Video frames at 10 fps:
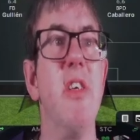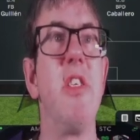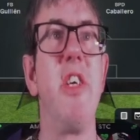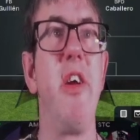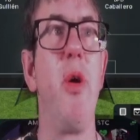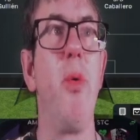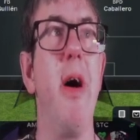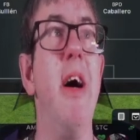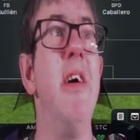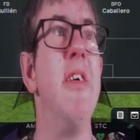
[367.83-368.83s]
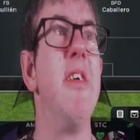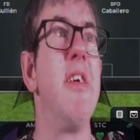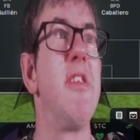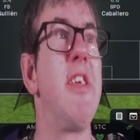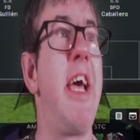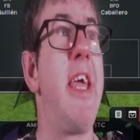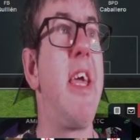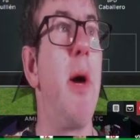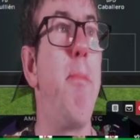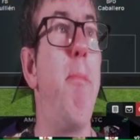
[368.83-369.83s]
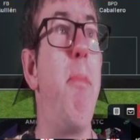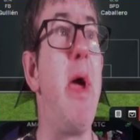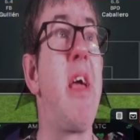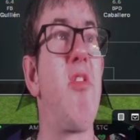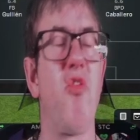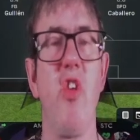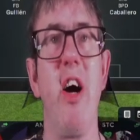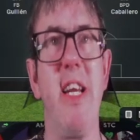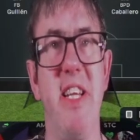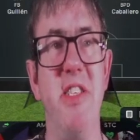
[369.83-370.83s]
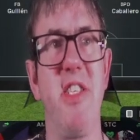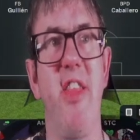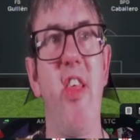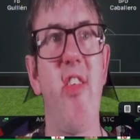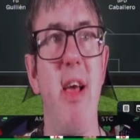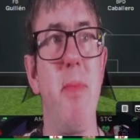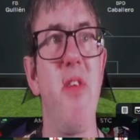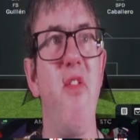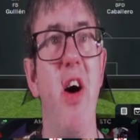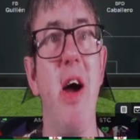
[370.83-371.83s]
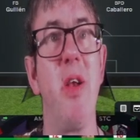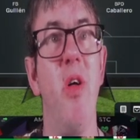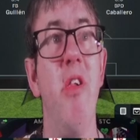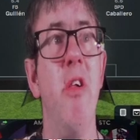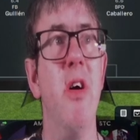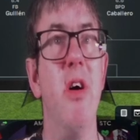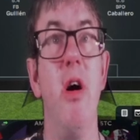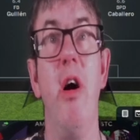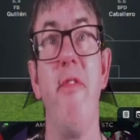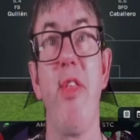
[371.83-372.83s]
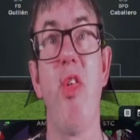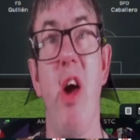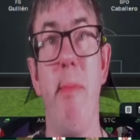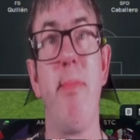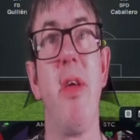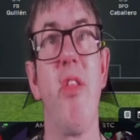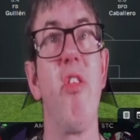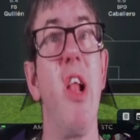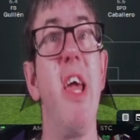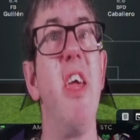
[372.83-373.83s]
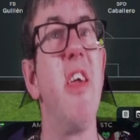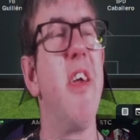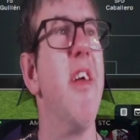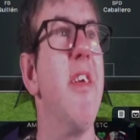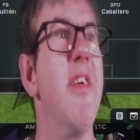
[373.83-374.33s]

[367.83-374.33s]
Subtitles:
to take a big stride into the semi-final of the Champions League.